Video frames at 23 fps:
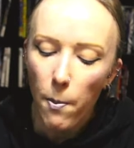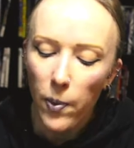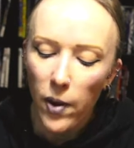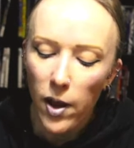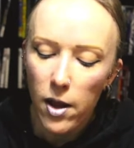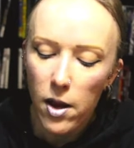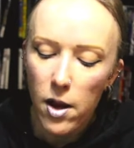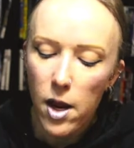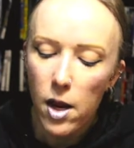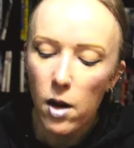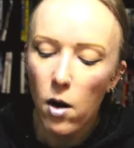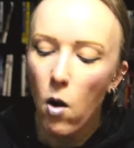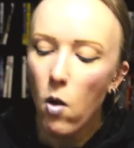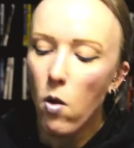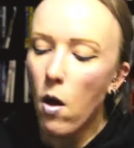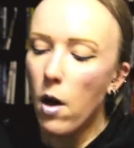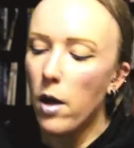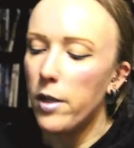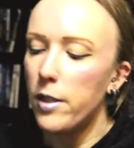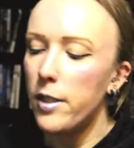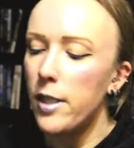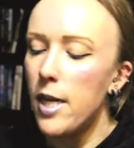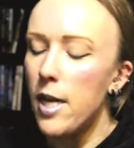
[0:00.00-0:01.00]
But in all
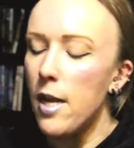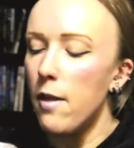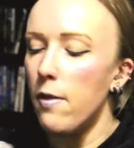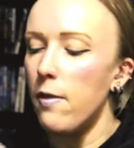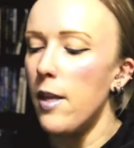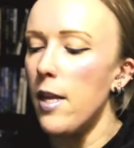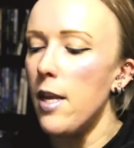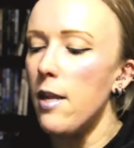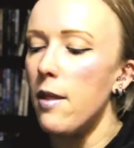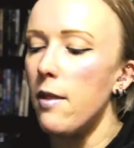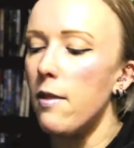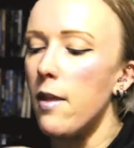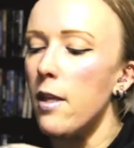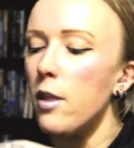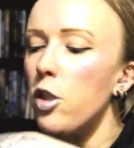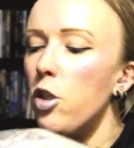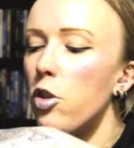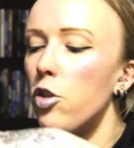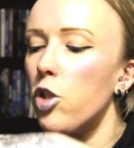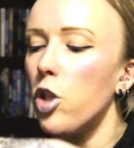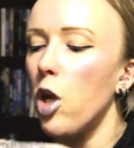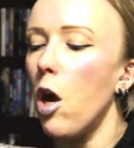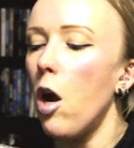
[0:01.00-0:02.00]
honesty, th
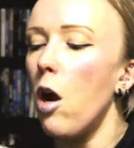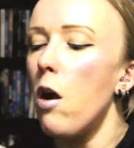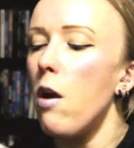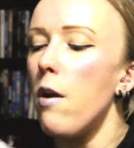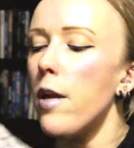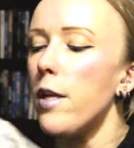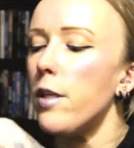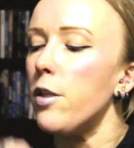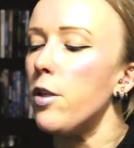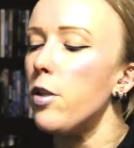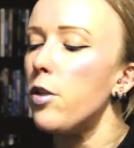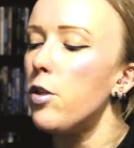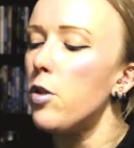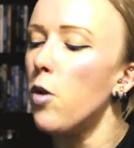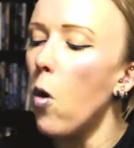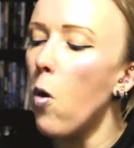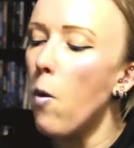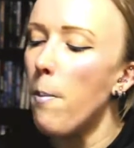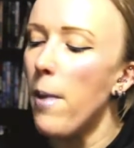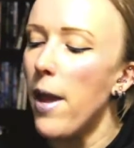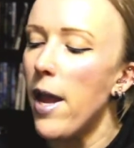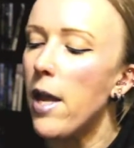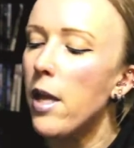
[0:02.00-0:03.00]
this jar is
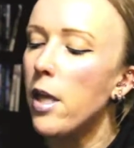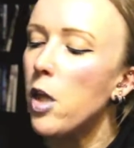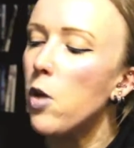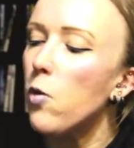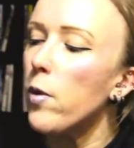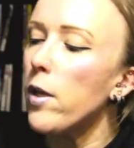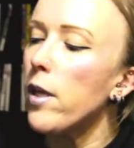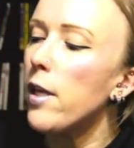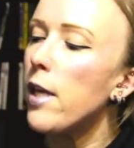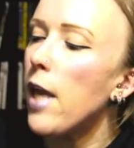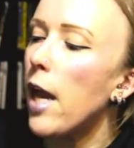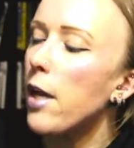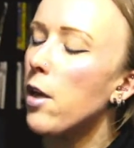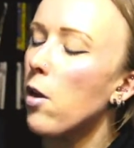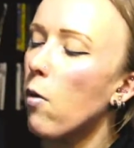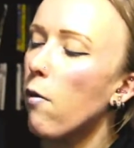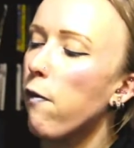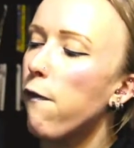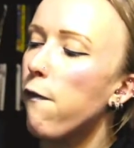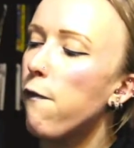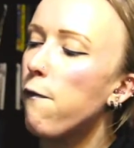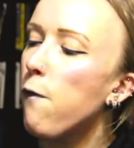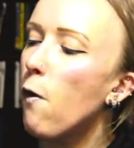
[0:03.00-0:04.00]
so big, you can get
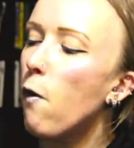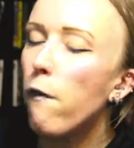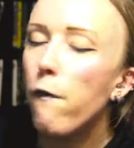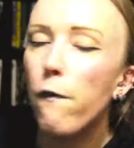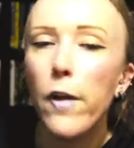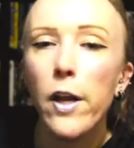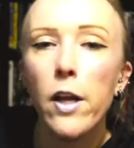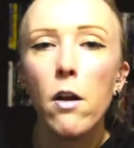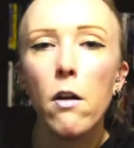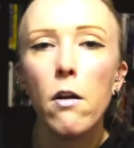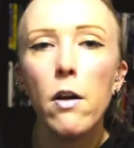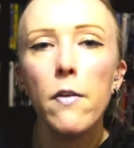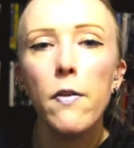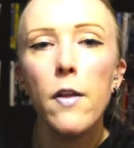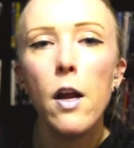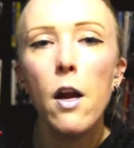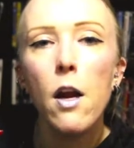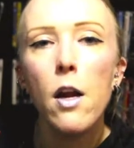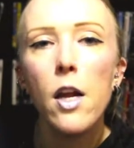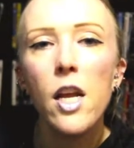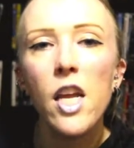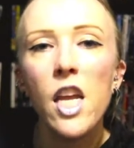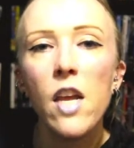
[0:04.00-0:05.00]
your full finger in
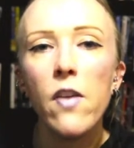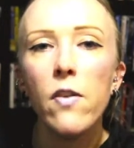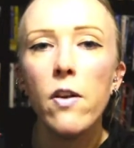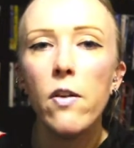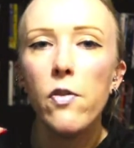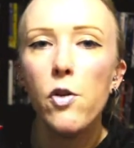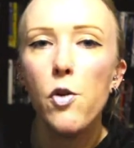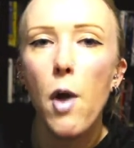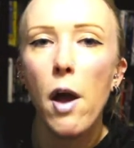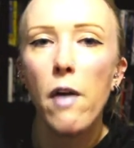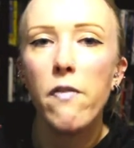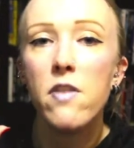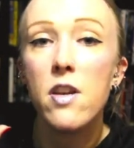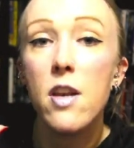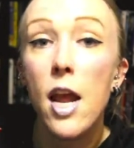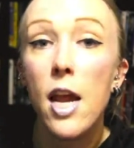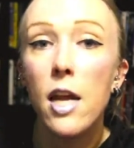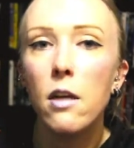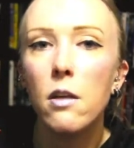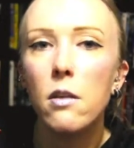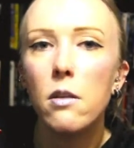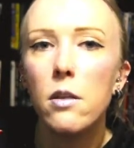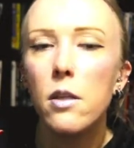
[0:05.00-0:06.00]
there, even if you have
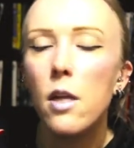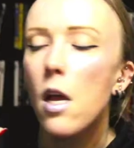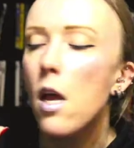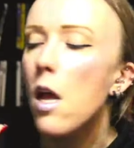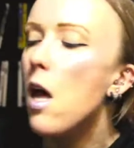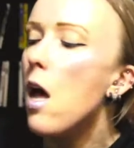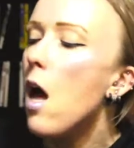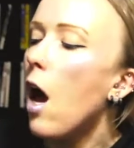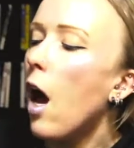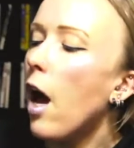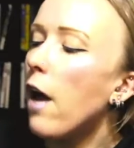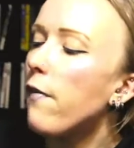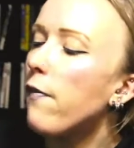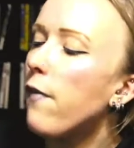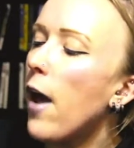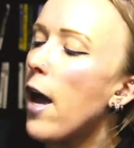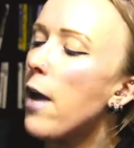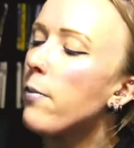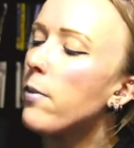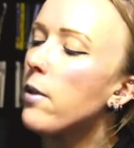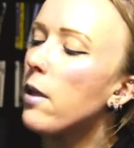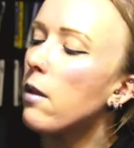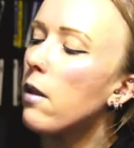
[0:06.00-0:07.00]
nails. I
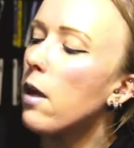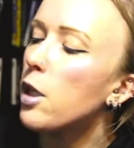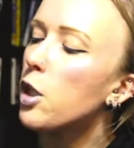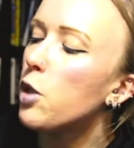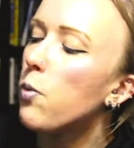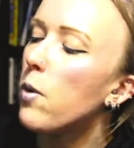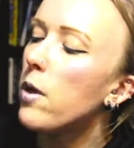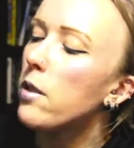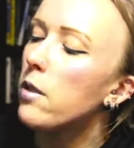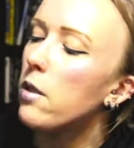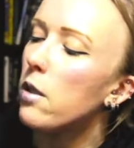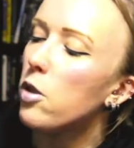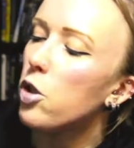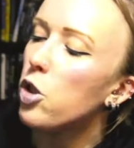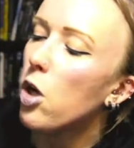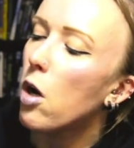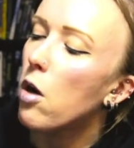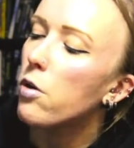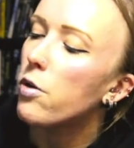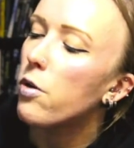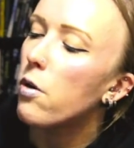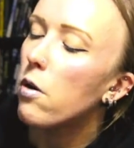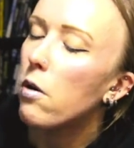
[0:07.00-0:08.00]
find with the Lush ones, the
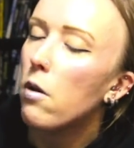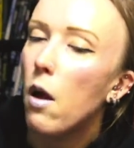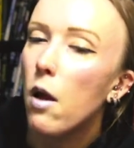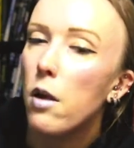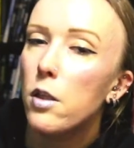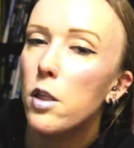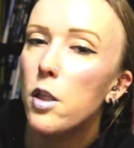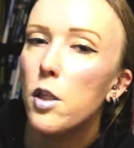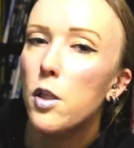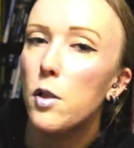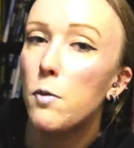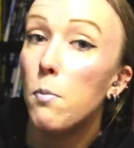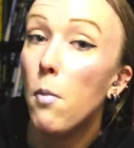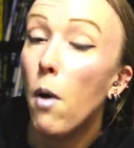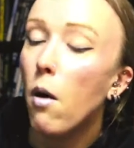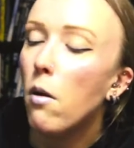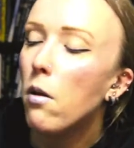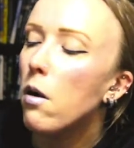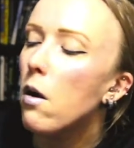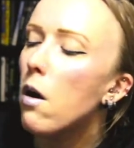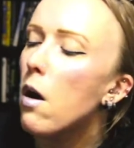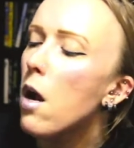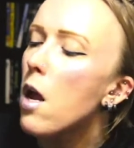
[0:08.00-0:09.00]
jars are a lot
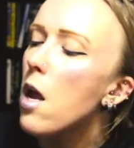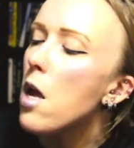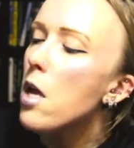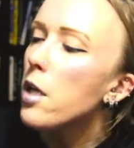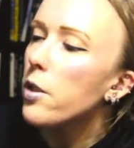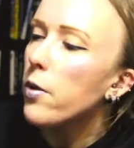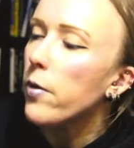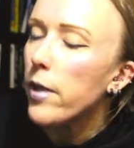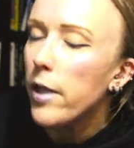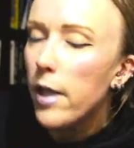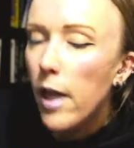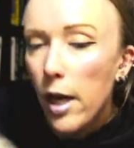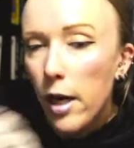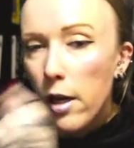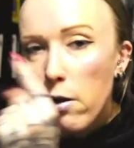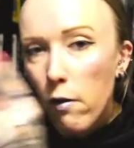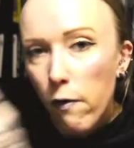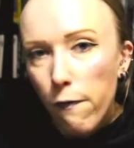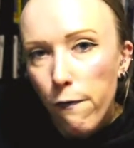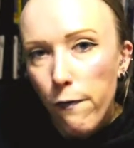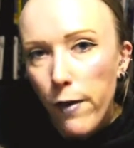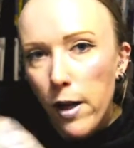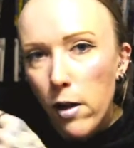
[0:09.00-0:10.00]
smaller. So
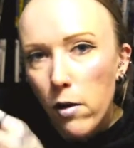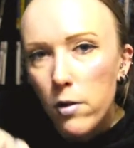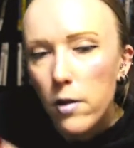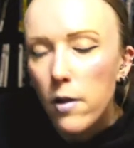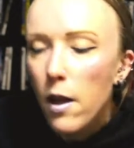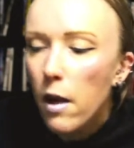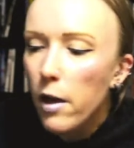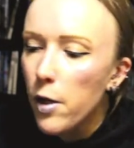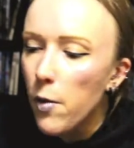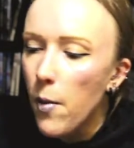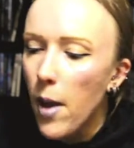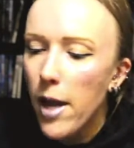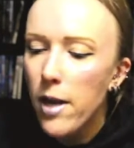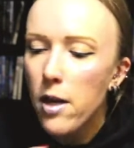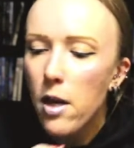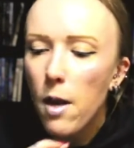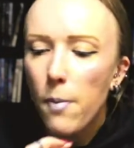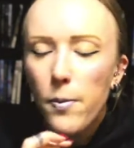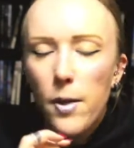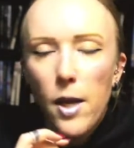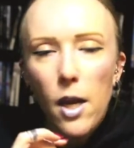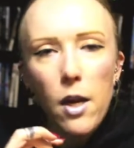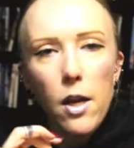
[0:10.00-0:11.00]
getting your fingers in there, you
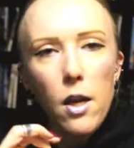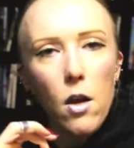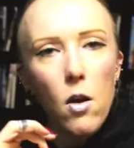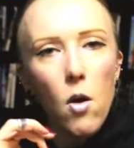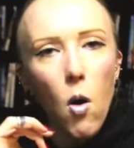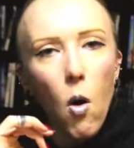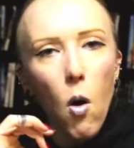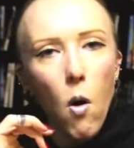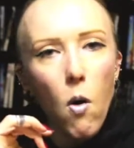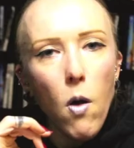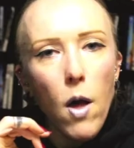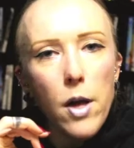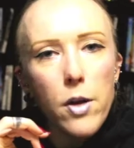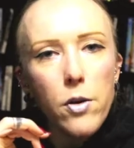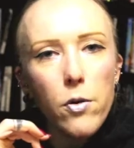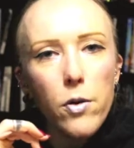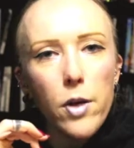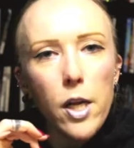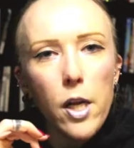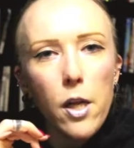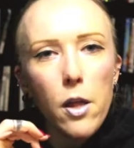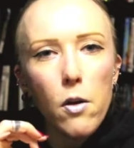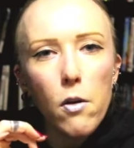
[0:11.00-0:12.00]
end up getting it all
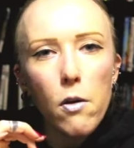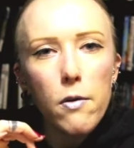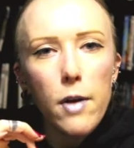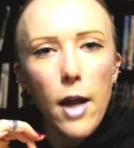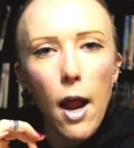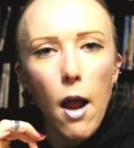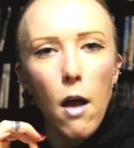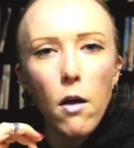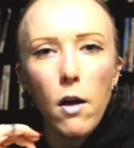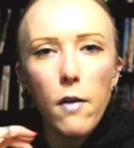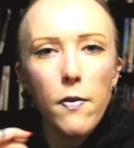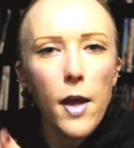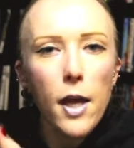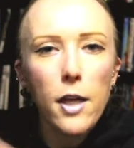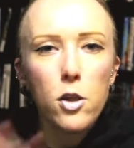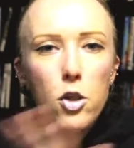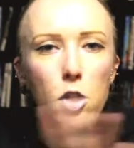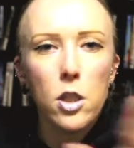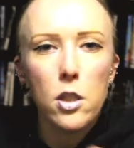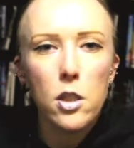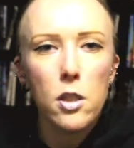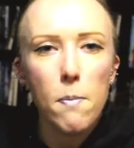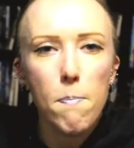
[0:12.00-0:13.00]
underneath your nail and
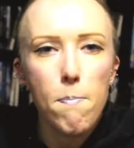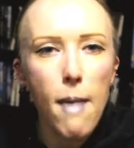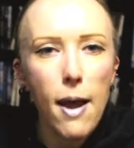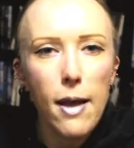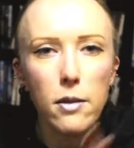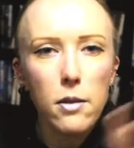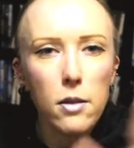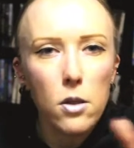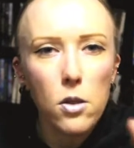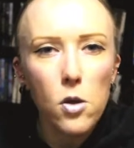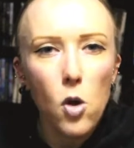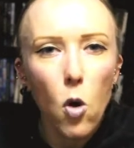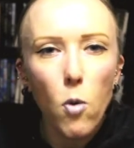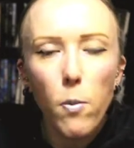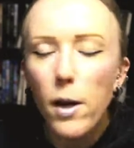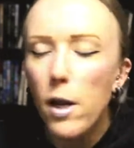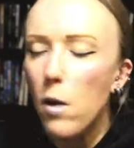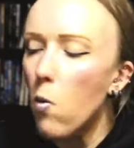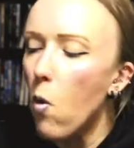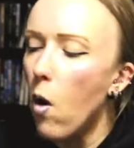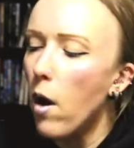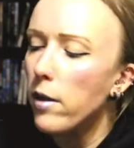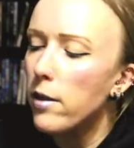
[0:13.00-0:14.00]
that's just a mess and
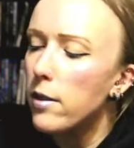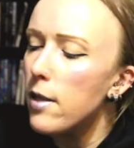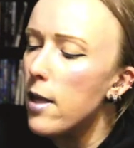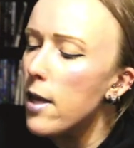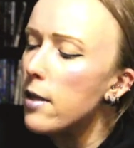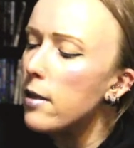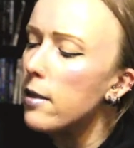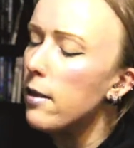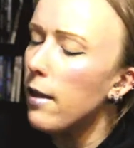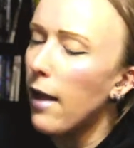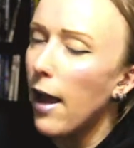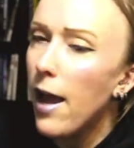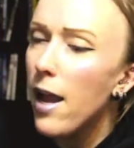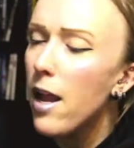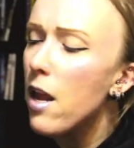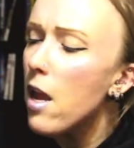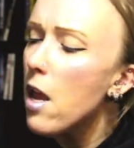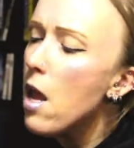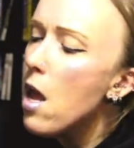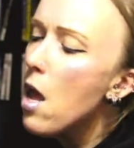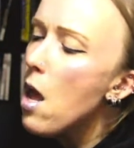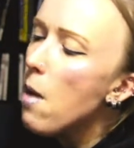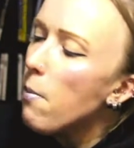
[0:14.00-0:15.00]
nobody wants this, that.